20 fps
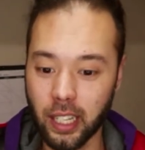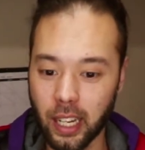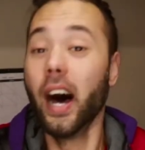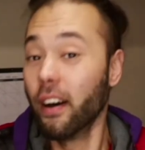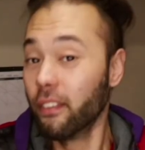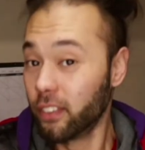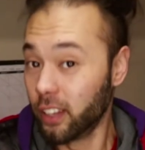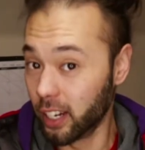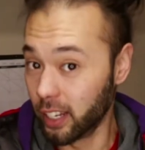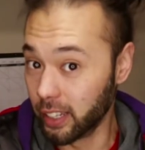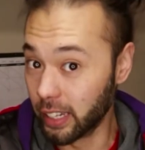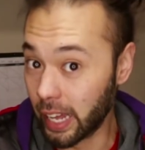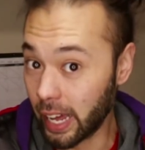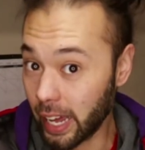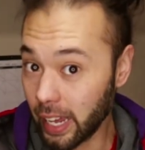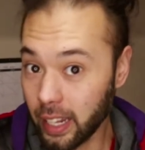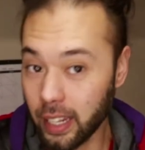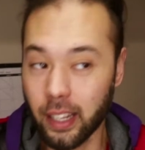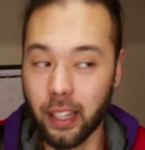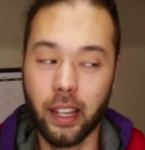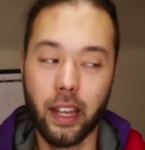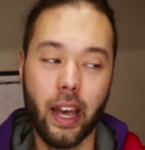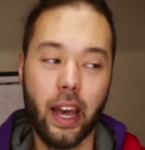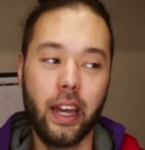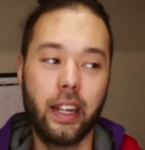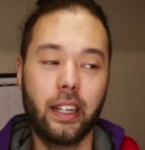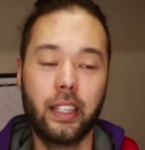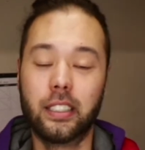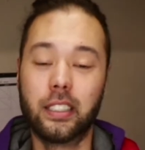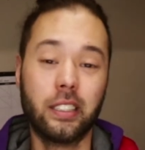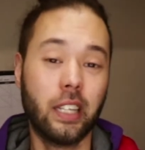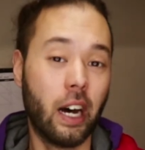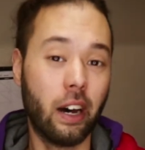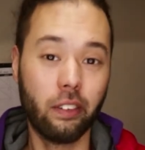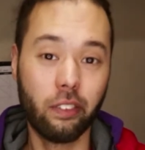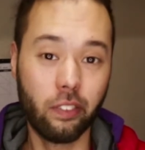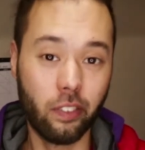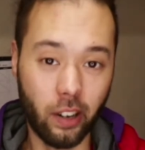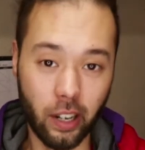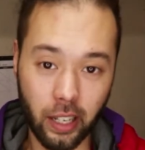I've done that and it's
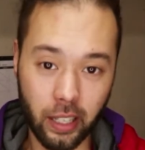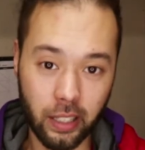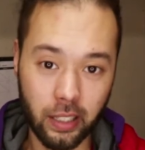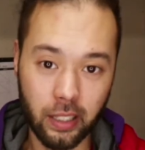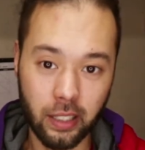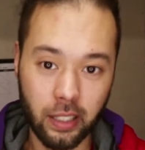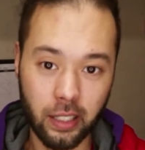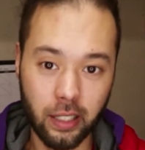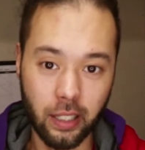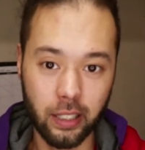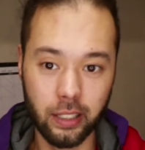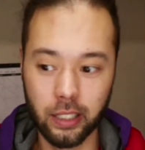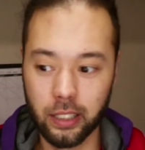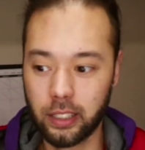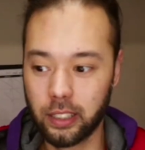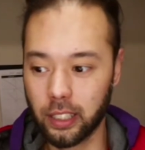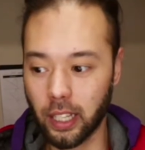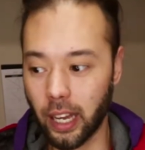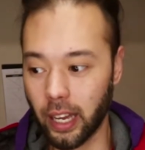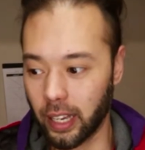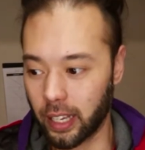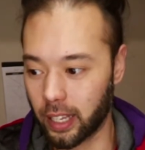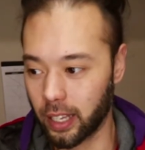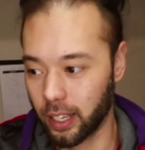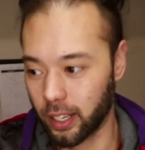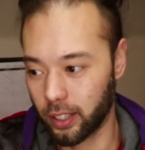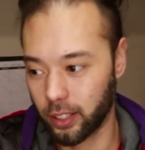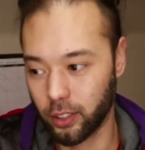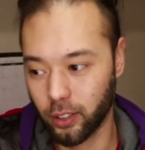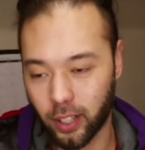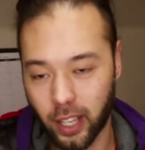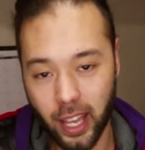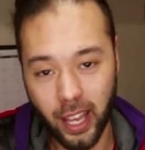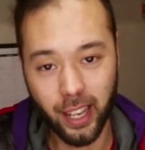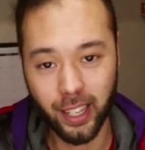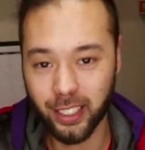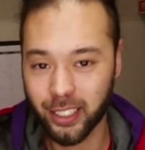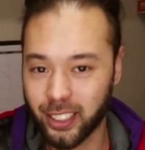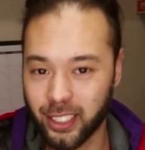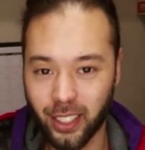not fun, because it's like you
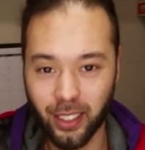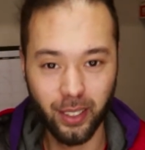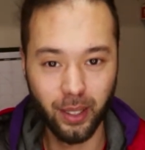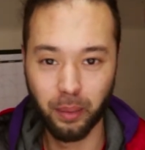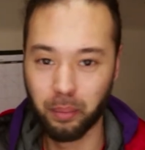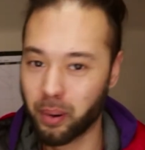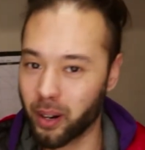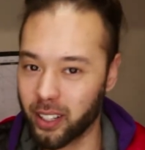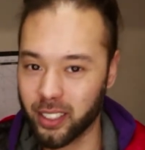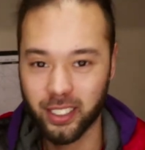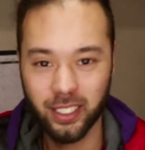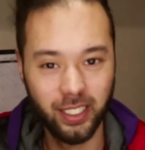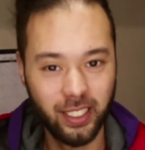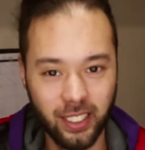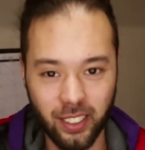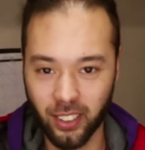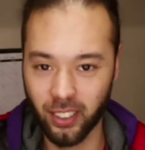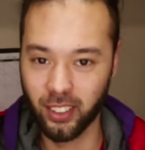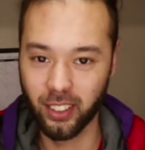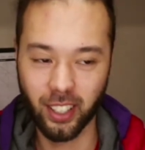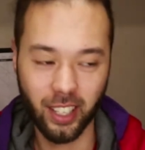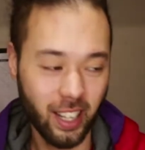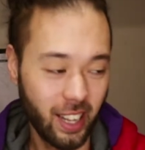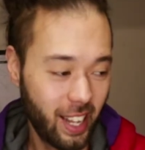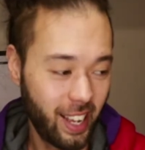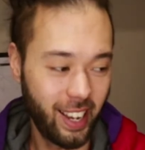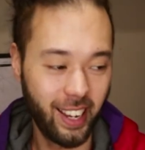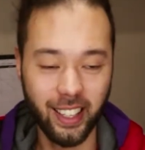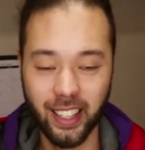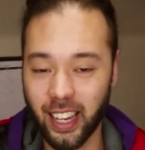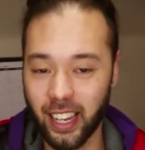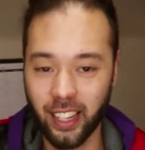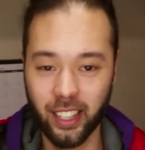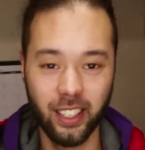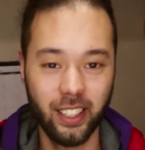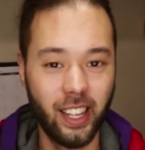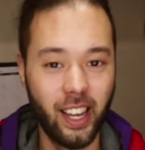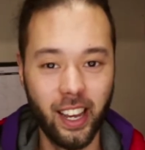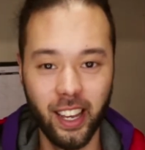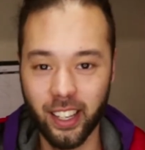can't show the person or the client
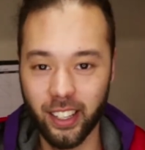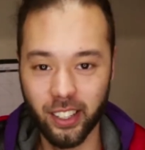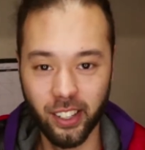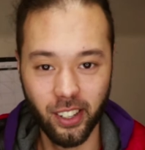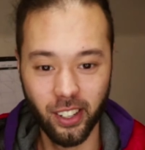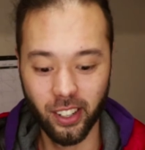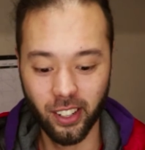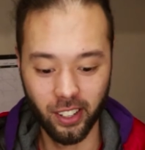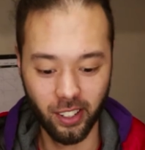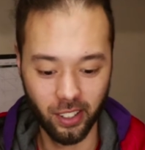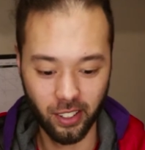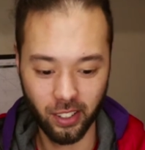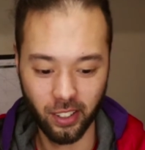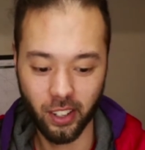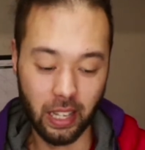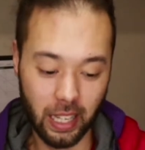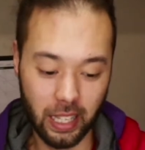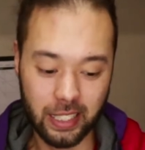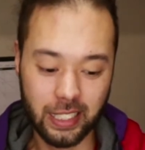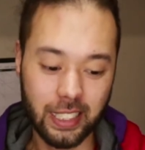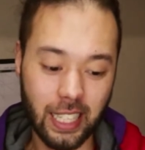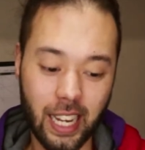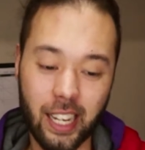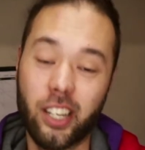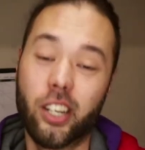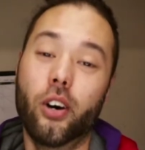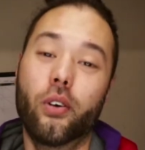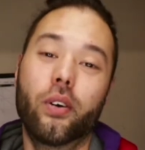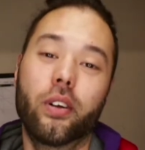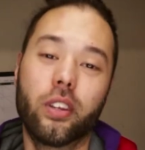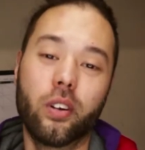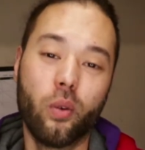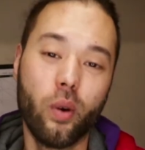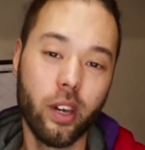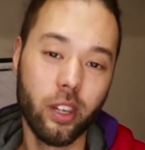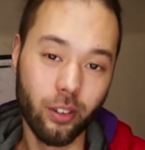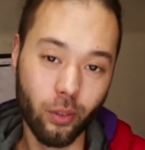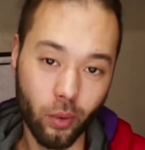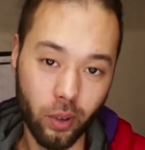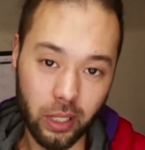that it's not going the way
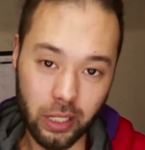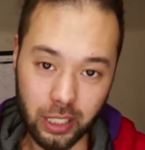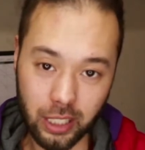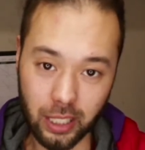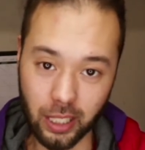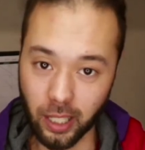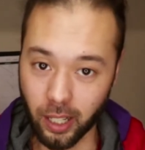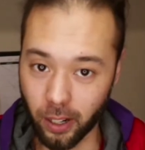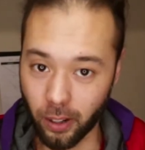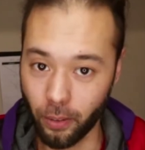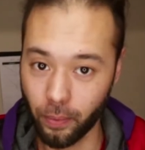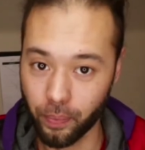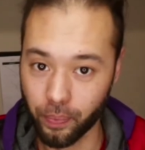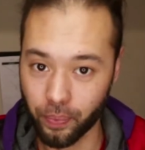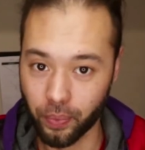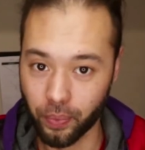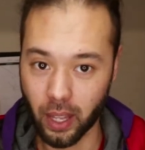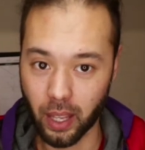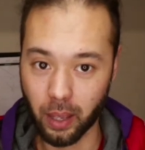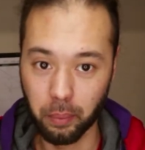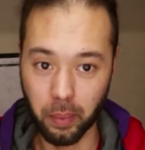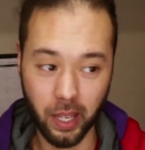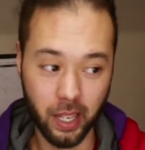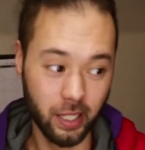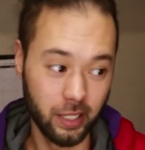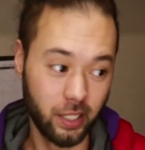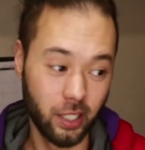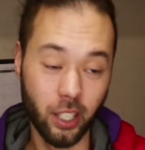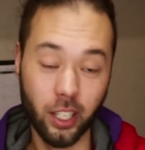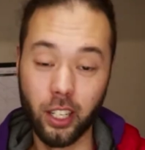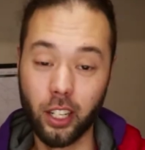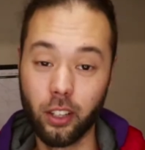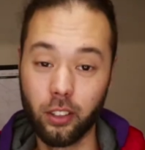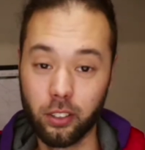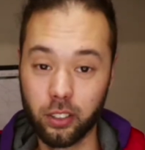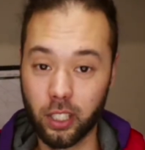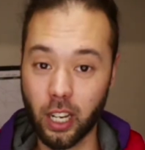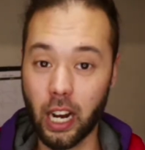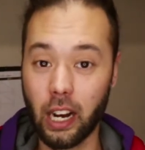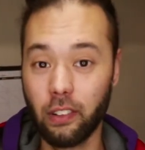you want it to go, because they're gonna
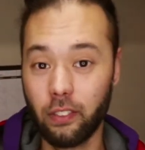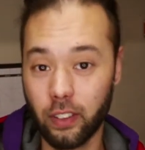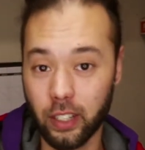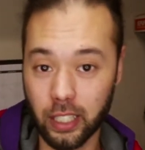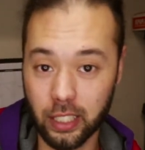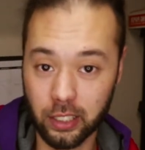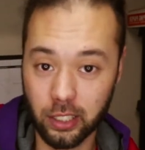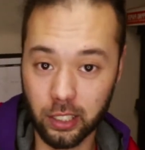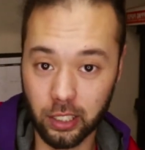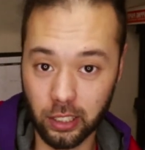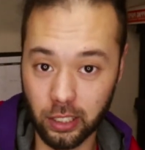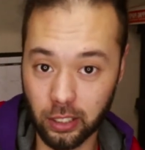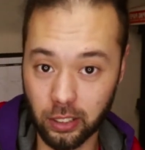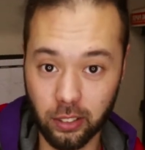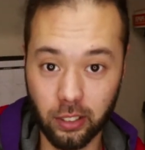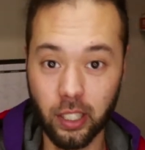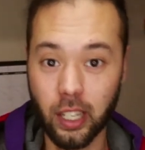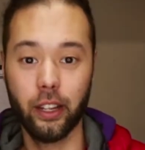lose confidence in you.